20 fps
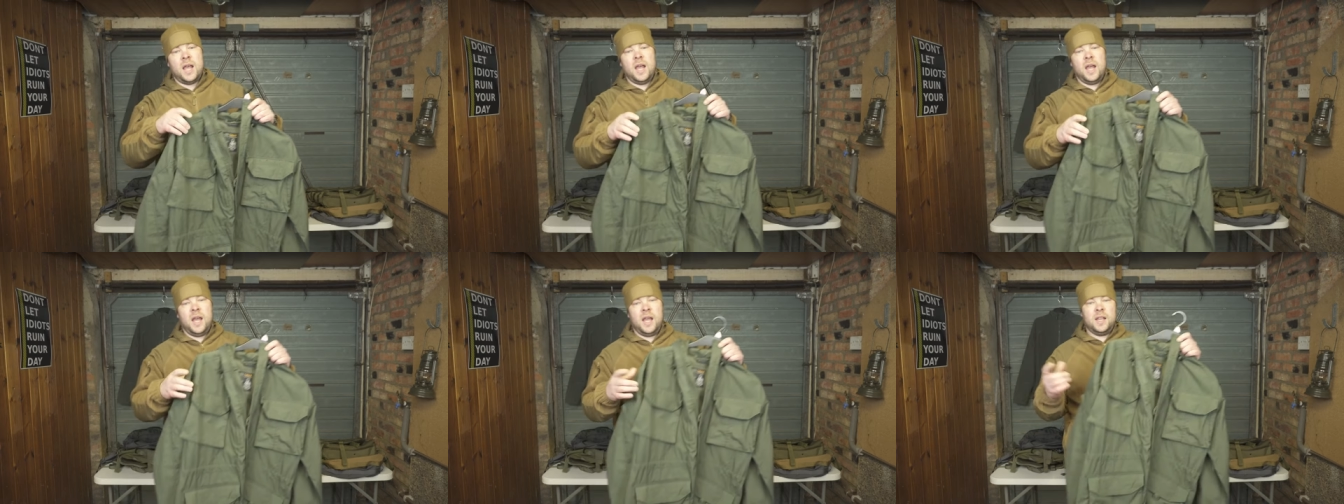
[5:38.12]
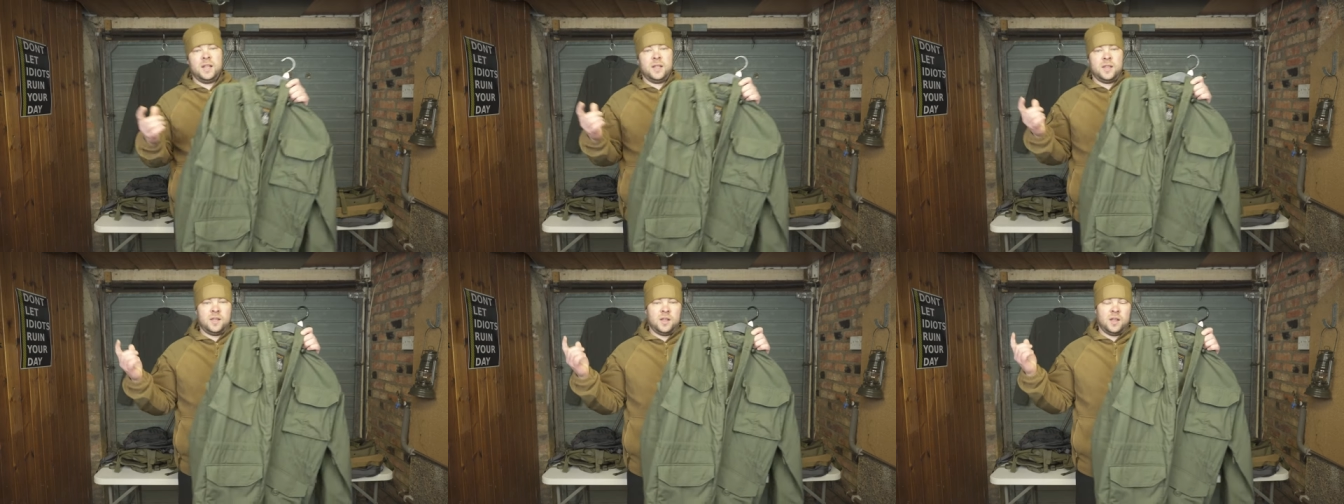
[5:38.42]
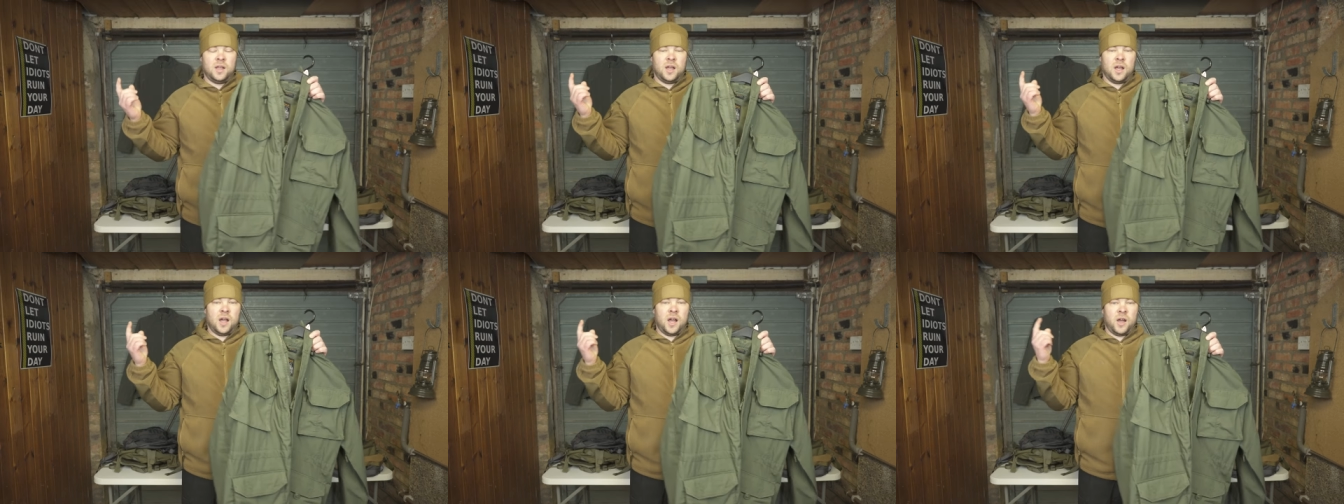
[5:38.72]
and
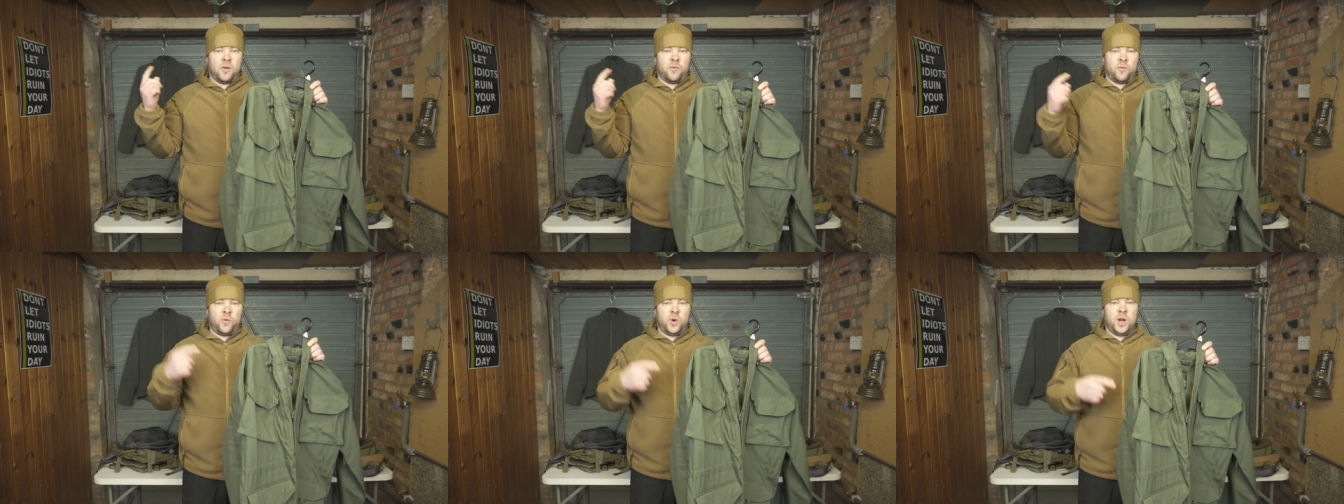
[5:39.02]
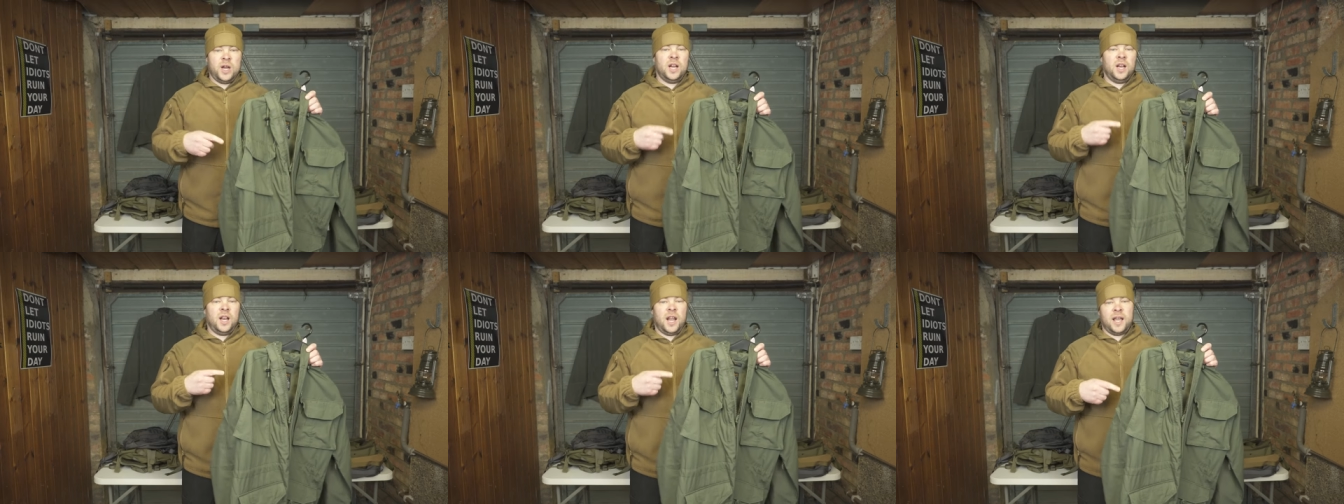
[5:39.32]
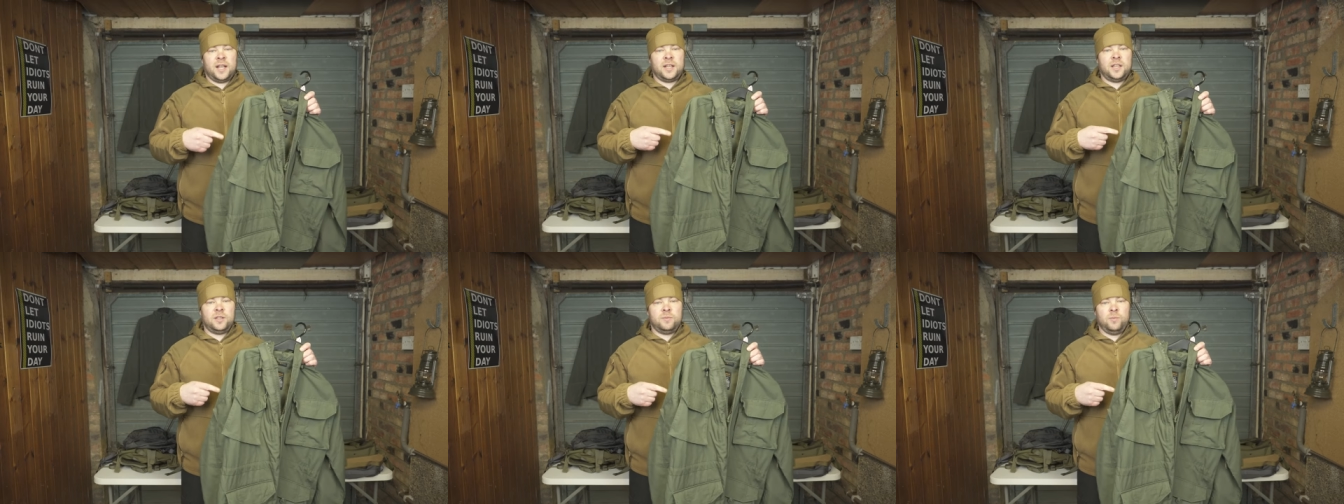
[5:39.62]
I really
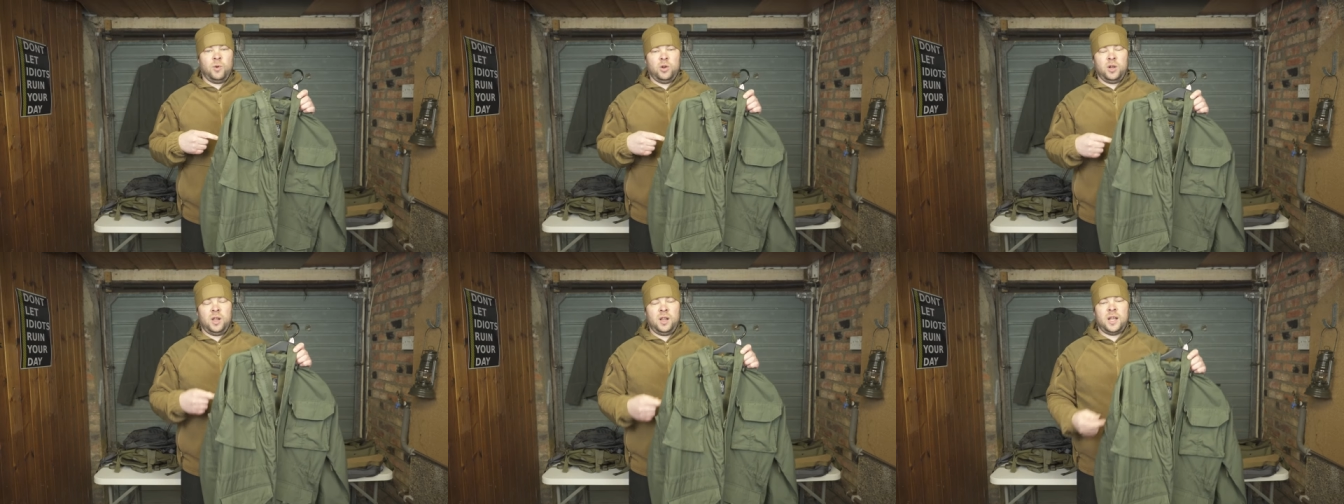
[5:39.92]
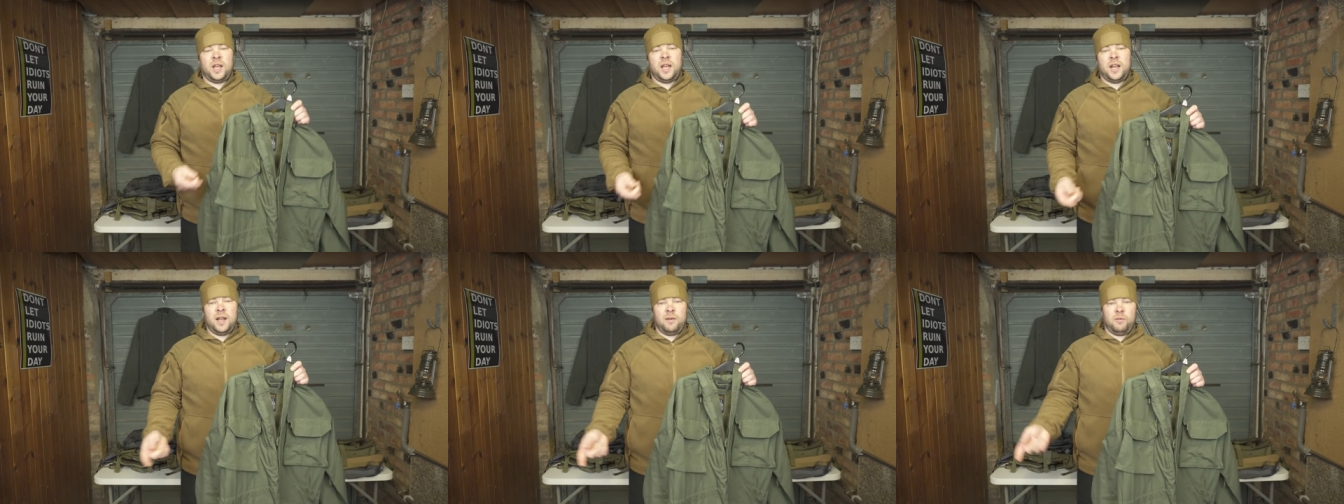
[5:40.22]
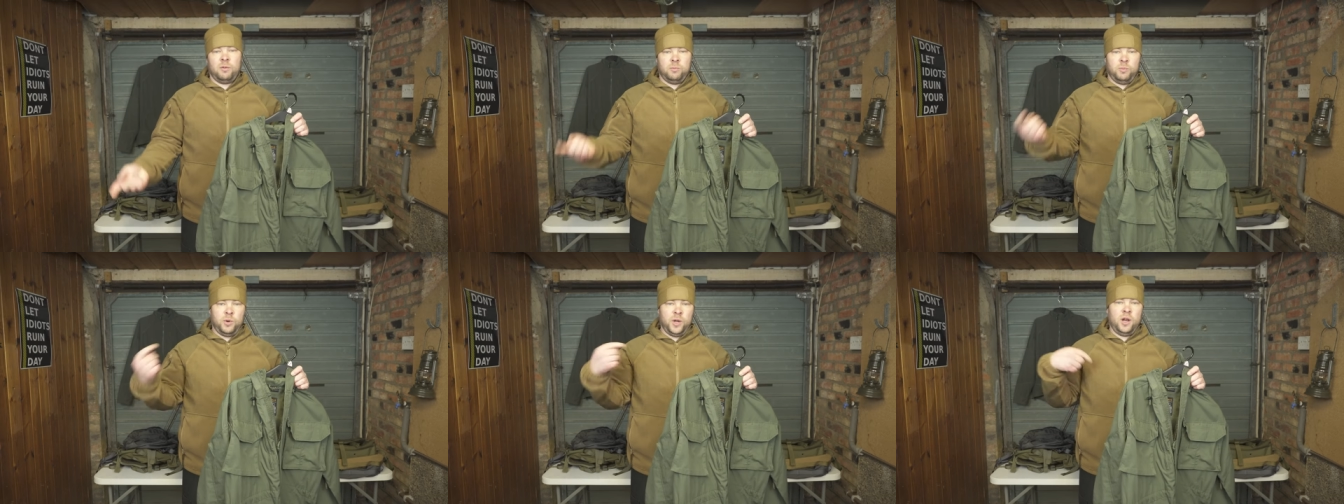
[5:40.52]
like this model, and I
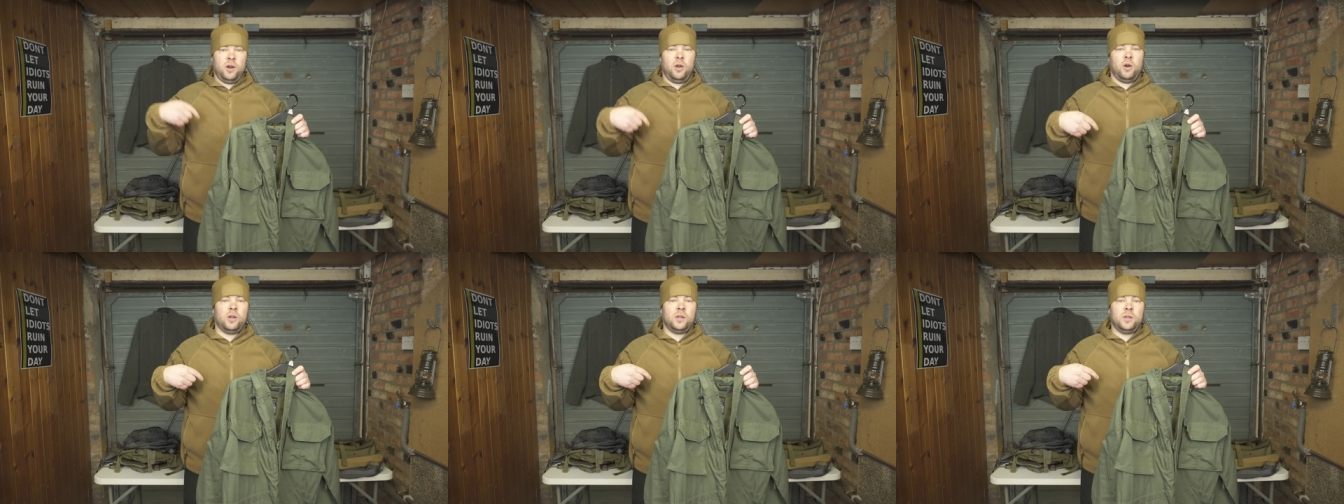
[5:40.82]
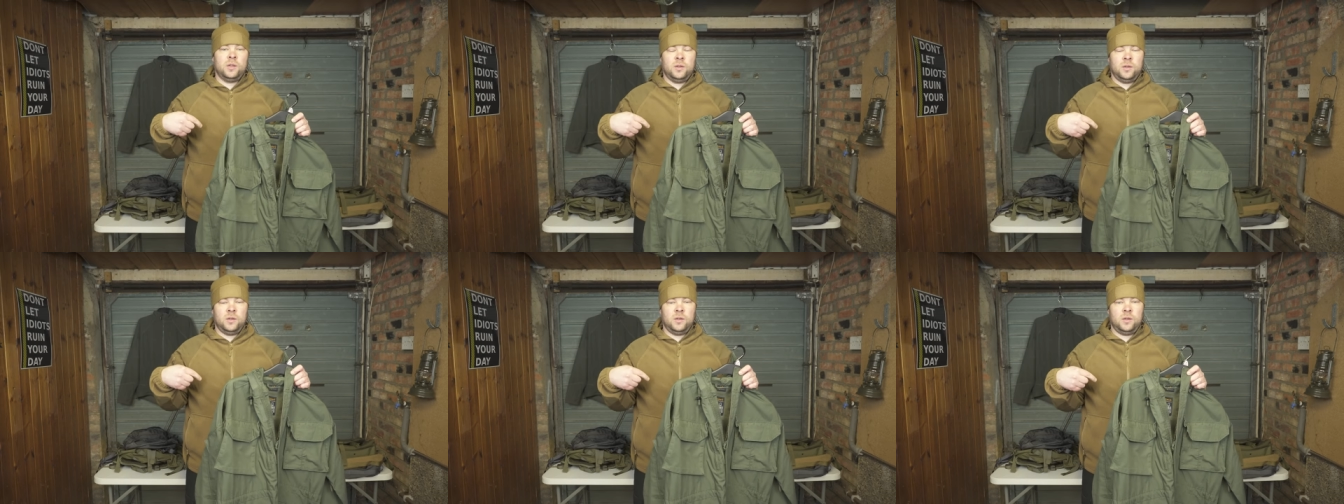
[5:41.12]
will put it on